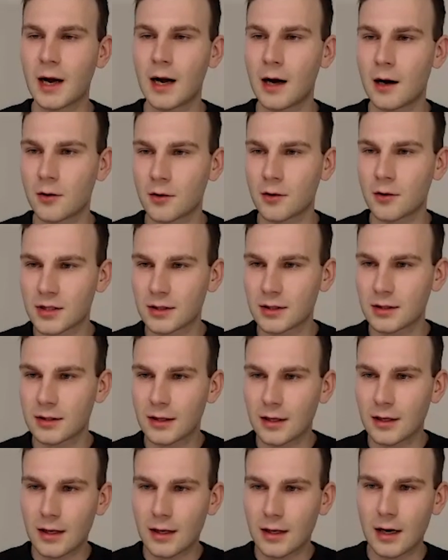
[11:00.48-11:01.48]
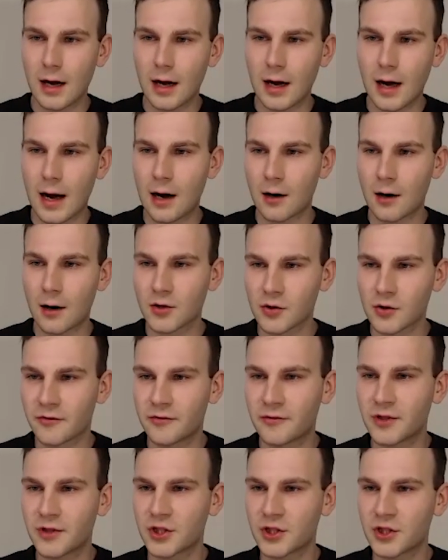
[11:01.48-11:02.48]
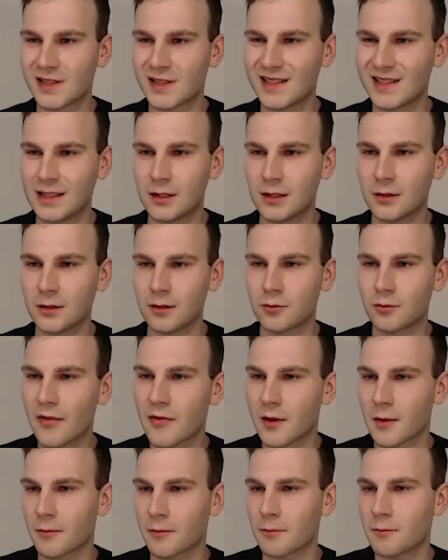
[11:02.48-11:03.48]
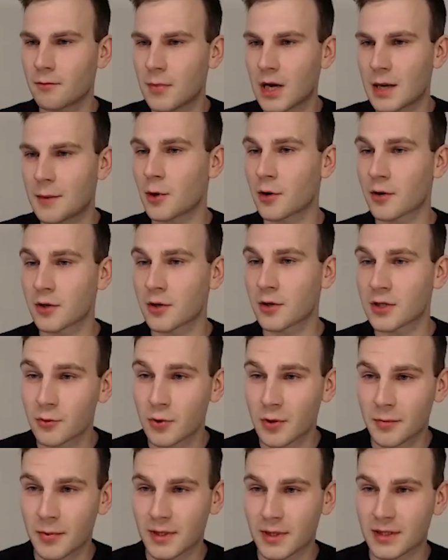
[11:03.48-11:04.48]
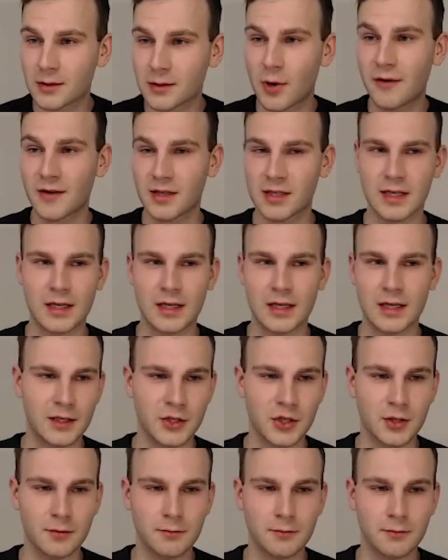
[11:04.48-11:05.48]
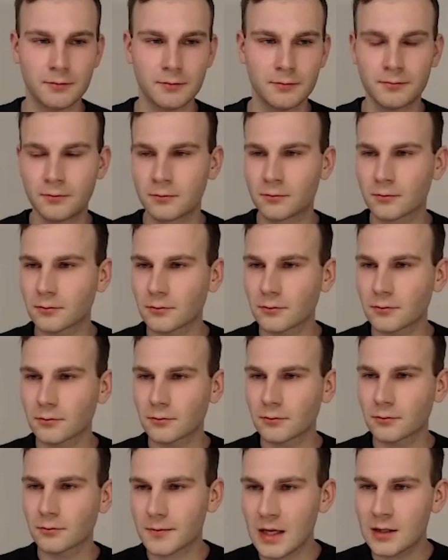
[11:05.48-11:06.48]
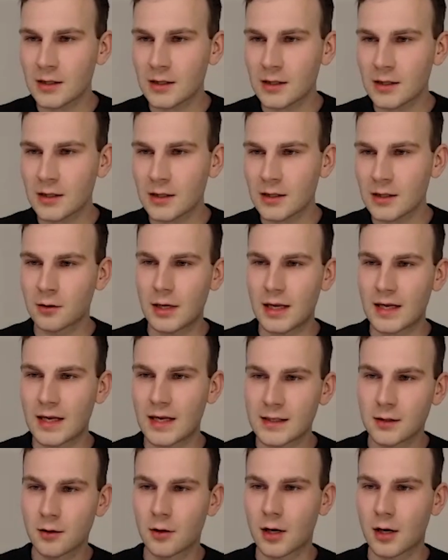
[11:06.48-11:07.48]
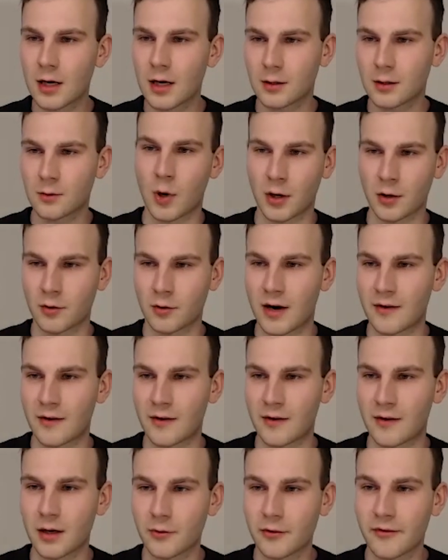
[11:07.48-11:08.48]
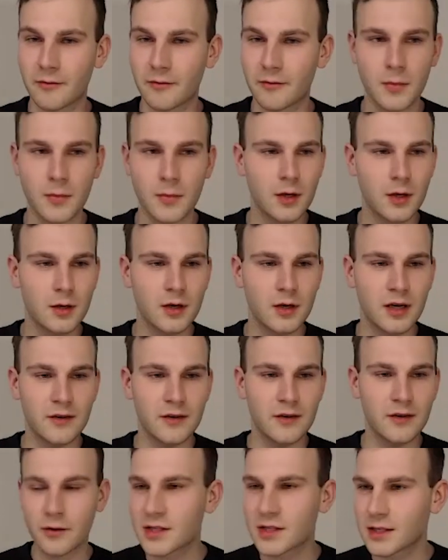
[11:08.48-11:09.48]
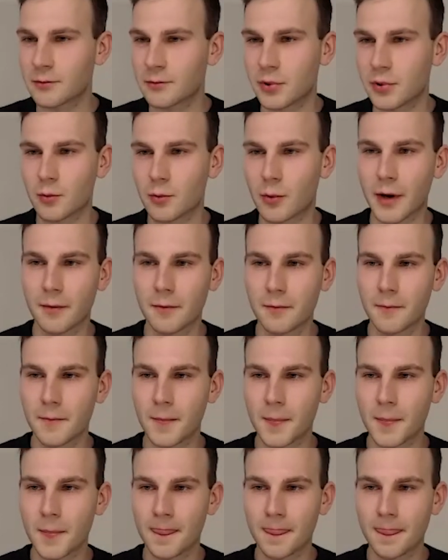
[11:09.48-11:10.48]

figure out how to efficiently run them, maybe on a Cerebras wafer scale engine. So let's look at one graph algorithm, a very simple one.